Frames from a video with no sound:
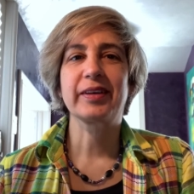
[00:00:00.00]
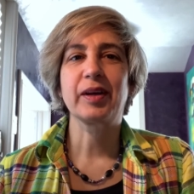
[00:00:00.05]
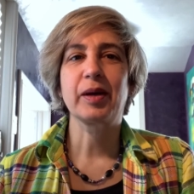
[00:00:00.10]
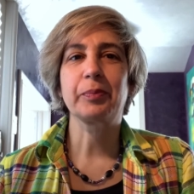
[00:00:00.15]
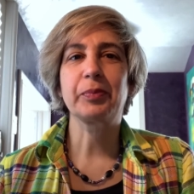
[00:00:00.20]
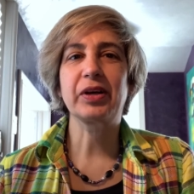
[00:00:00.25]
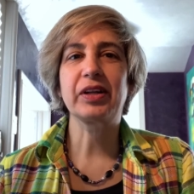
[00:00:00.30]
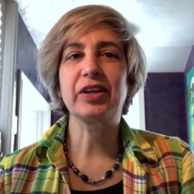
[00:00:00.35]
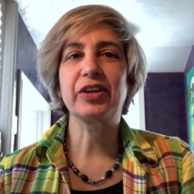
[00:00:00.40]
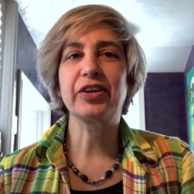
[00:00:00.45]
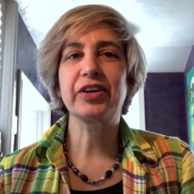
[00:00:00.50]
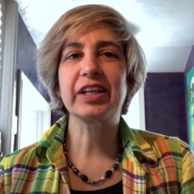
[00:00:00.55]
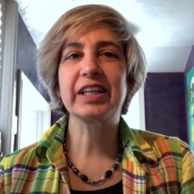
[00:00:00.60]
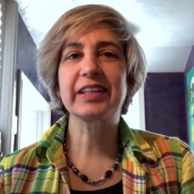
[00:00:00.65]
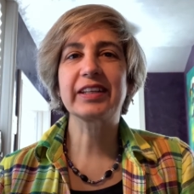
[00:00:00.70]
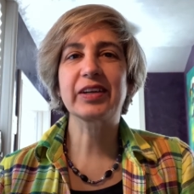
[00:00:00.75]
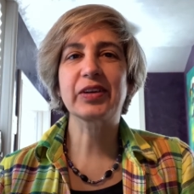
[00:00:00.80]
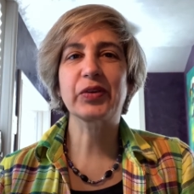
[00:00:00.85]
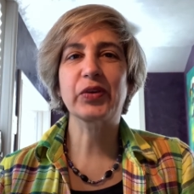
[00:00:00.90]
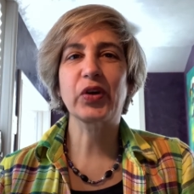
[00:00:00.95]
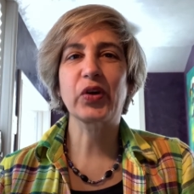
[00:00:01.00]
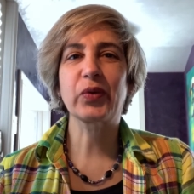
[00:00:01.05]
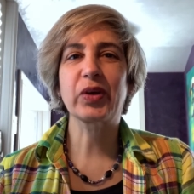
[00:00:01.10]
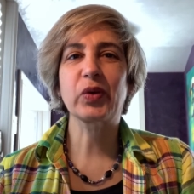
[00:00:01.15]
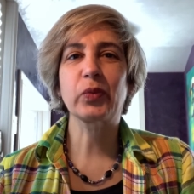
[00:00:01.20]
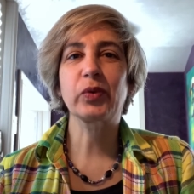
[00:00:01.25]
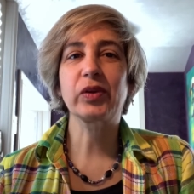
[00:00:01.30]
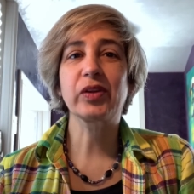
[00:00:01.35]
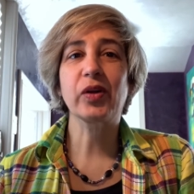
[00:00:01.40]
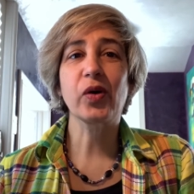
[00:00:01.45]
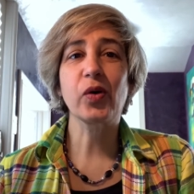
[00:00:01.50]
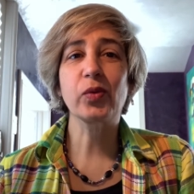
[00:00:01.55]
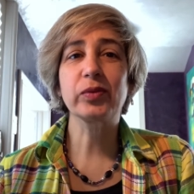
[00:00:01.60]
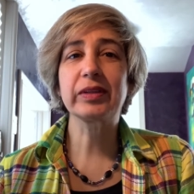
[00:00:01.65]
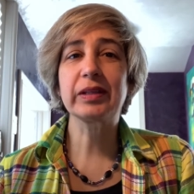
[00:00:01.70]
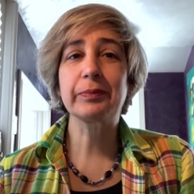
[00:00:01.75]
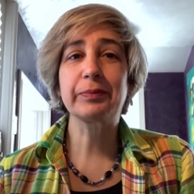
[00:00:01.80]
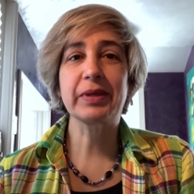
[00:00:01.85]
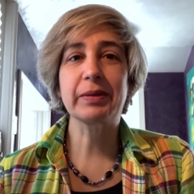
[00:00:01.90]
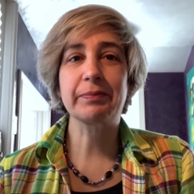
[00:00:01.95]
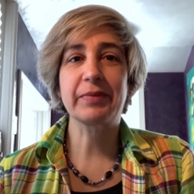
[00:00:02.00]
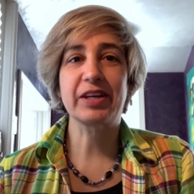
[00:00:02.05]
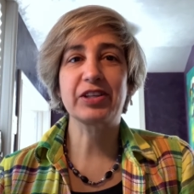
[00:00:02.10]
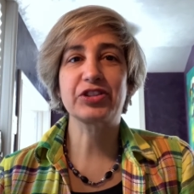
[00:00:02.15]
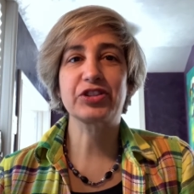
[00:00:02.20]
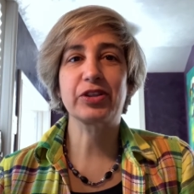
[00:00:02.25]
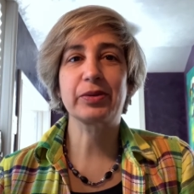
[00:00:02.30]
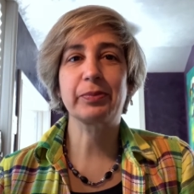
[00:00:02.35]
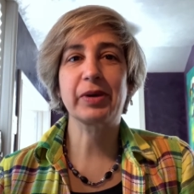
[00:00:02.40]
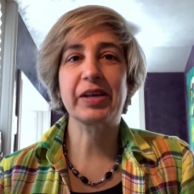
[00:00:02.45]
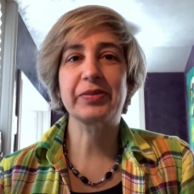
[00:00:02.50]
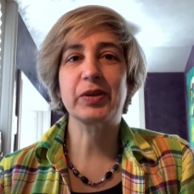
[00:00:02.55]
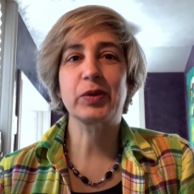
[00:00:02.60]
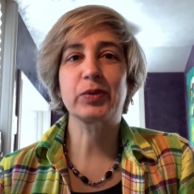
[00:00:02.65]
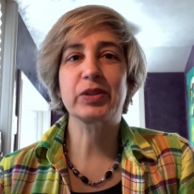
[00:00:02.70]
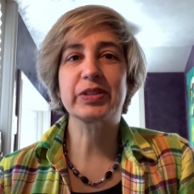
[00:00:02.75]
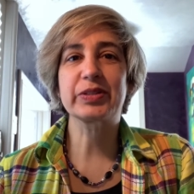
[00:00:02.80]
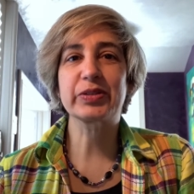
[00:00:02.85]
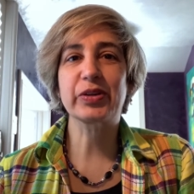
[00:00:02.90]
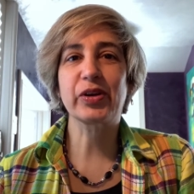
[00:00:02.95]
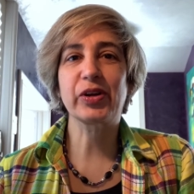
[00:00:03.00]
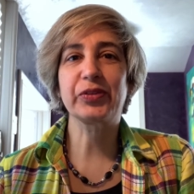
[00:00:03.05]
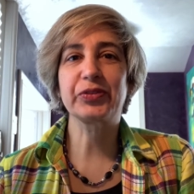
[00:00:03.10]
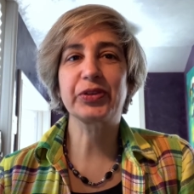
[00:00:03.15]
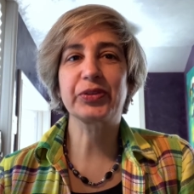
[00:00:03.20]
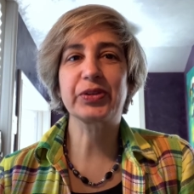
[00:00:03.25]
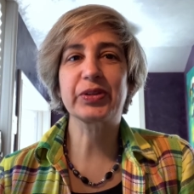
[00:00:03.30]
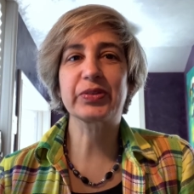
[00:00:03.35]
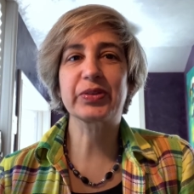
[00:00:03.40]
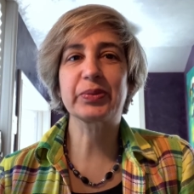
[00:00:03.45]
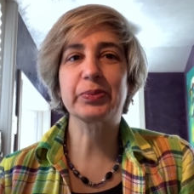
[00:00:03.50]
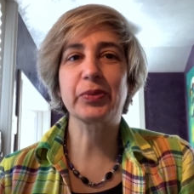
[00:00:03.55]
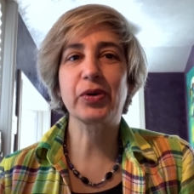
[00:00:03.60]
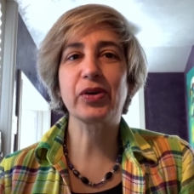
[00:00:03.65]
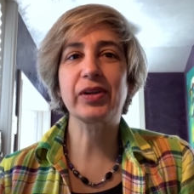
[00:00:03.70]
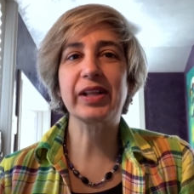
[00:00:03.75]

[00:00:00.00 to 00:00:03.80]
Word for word: But learning and growing will only be measured by the result of the small